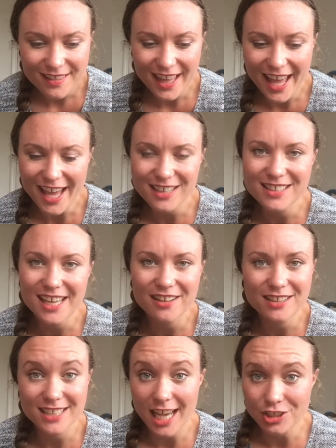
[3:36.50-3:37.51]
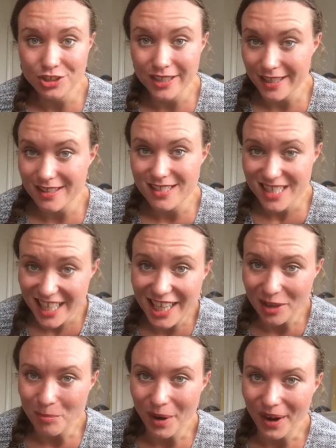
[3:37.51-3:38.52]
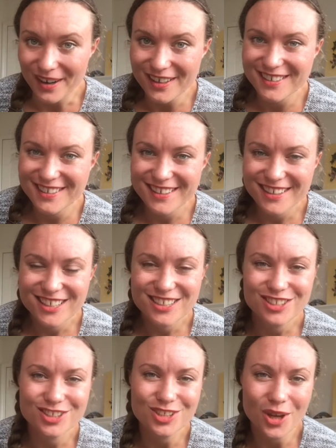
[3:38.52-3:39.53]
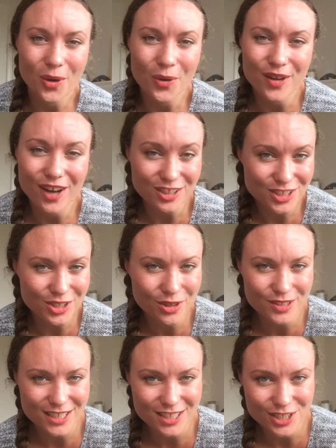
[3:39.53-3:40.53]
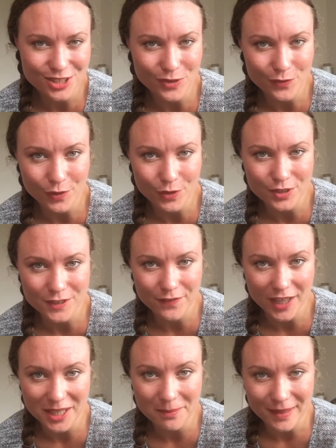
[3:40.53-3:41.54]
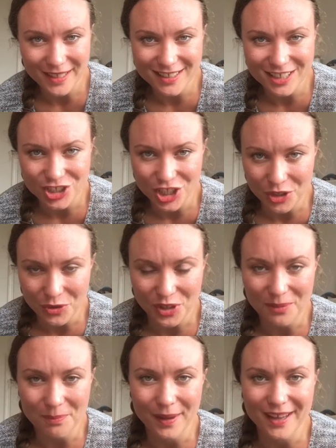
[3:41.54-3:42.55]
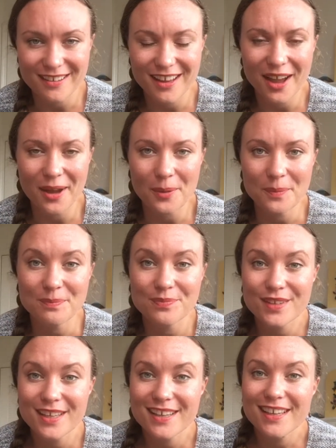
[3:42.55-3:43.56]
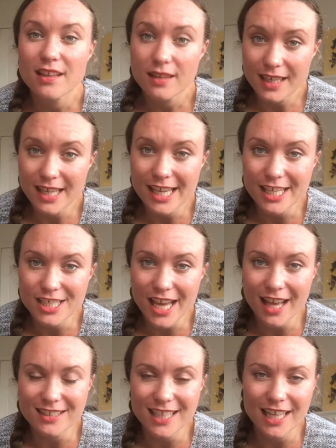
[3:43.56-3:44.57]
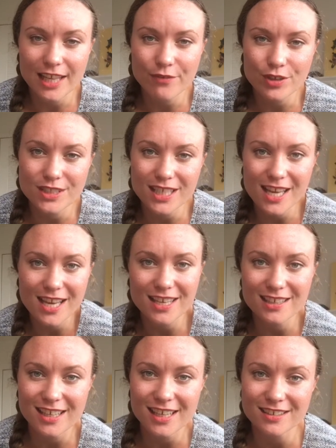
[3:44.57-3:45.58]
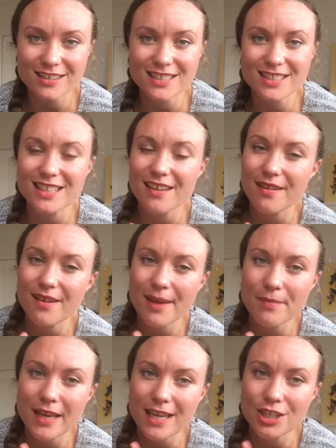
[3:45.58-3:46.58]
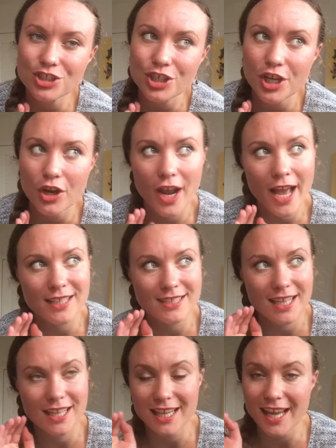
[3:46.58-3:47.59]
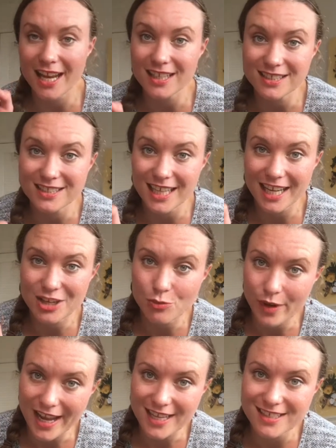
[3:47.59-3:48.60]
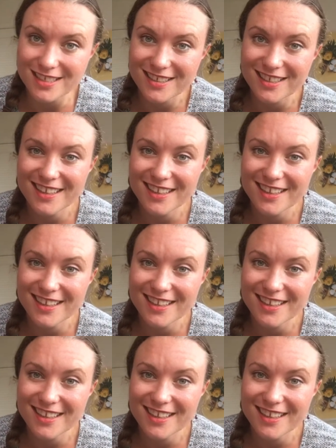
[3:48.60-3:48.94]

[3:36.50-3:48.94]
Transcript: the exhale is actually the singing part. So it also goes into vocal development in general, but the key to exhaling for singing is making sure you're exhaling at a steady rate.